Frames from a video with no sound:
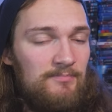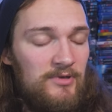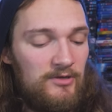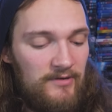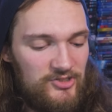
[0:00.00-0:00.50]

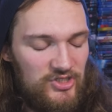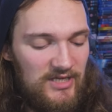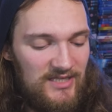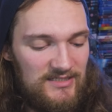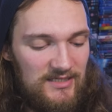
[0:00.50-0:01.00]
but you're actually
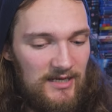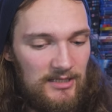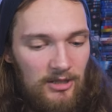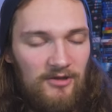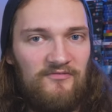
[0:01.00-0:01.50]
getting a
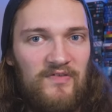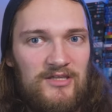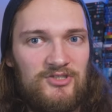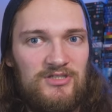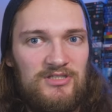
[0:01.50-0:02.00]
lot of
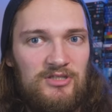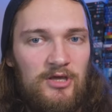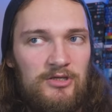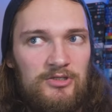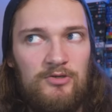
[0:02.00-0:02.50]
features
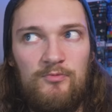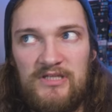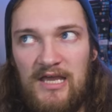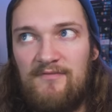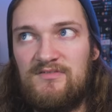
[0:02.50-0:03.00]
that you
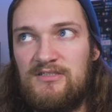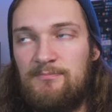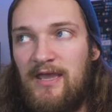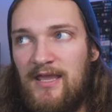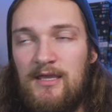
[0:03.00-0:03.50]
would have to
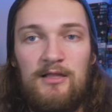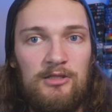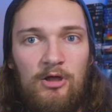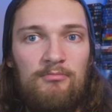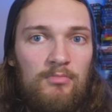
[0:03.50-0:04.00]
pay a
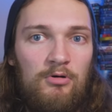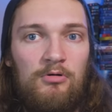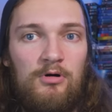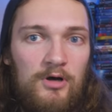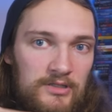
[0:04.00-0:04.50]
lot
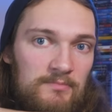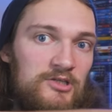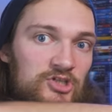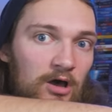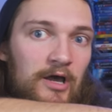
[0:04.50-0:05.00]
more on a
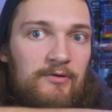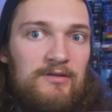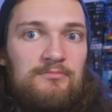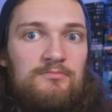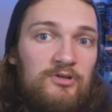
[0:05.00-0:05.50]
much higher
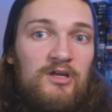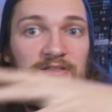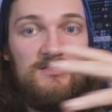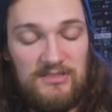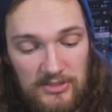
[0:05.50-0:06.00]
end
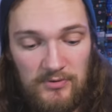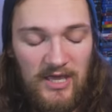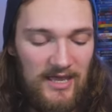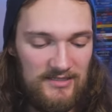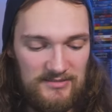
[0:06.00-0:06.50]
product to
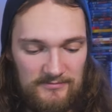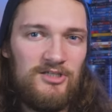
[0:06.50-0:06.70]
get.